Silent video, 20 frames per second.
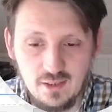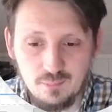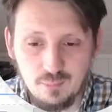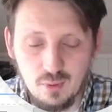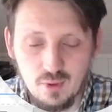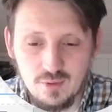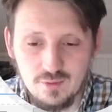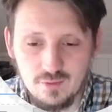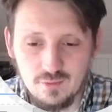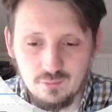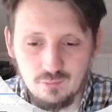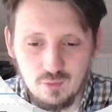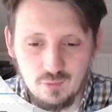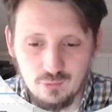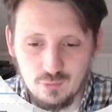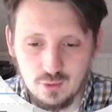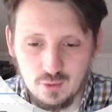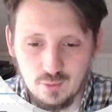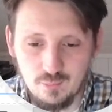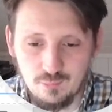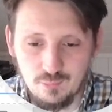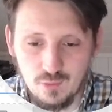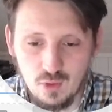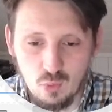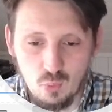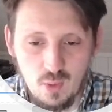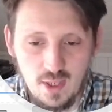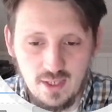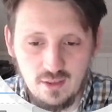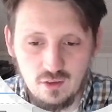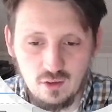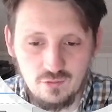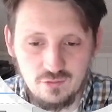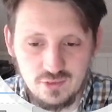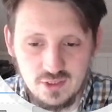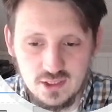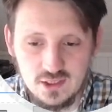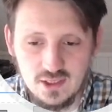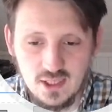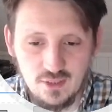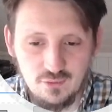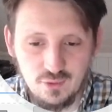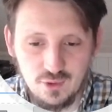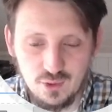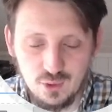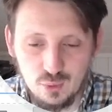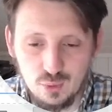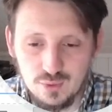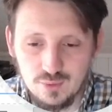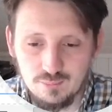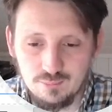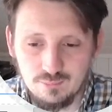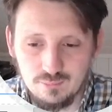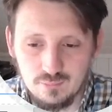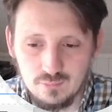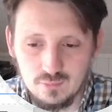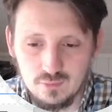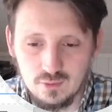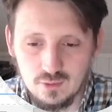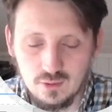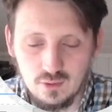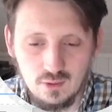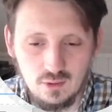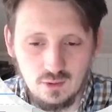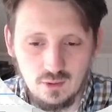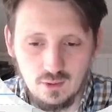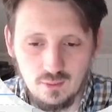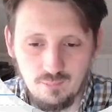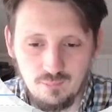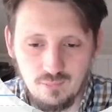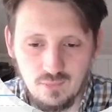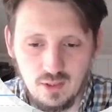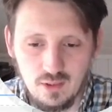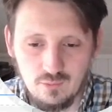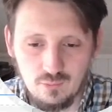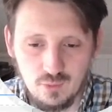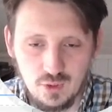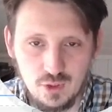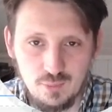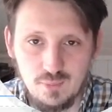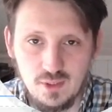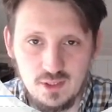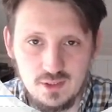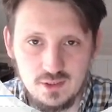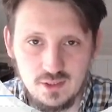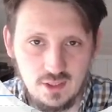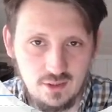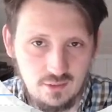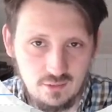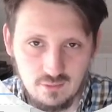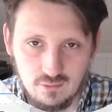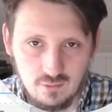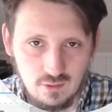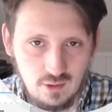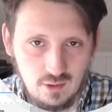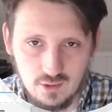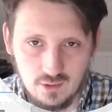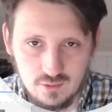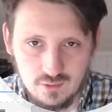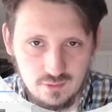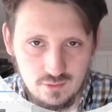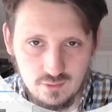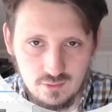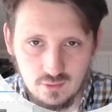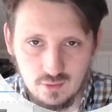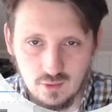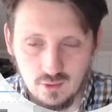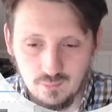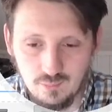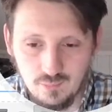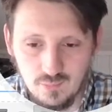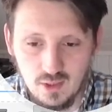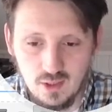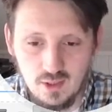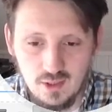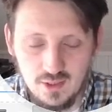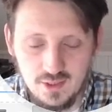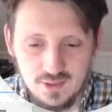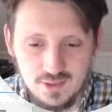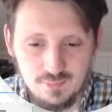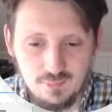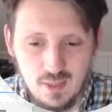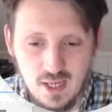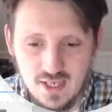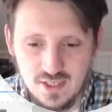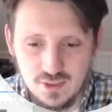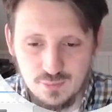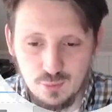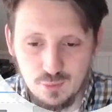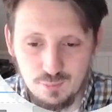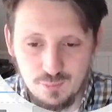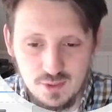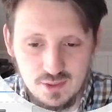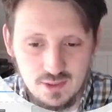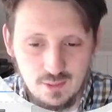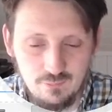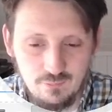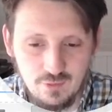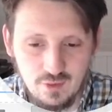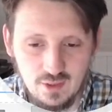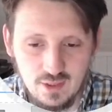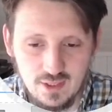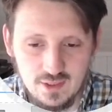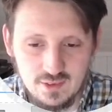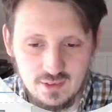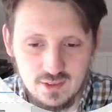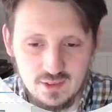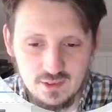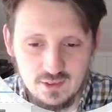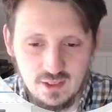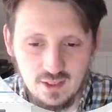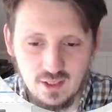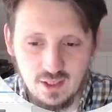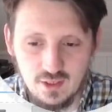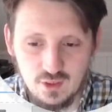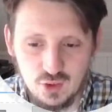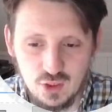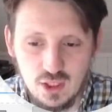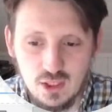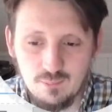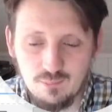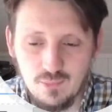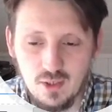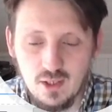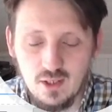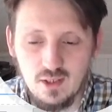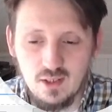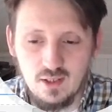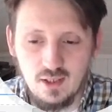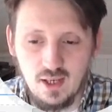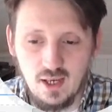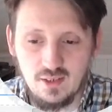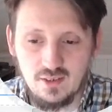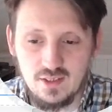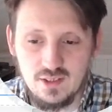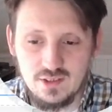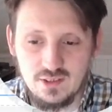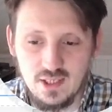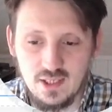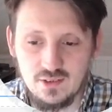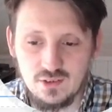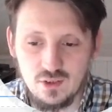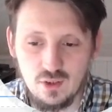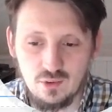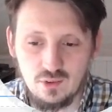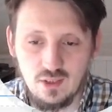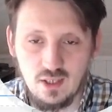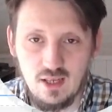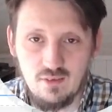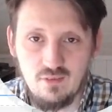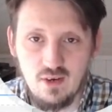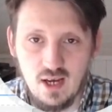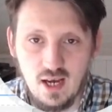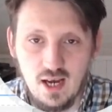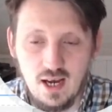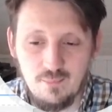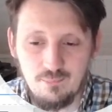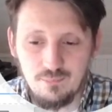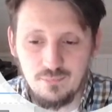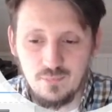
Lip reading: person with a weight of 600 Newton, which means that his mass would be something like 60 kg, and he stands on a lever arm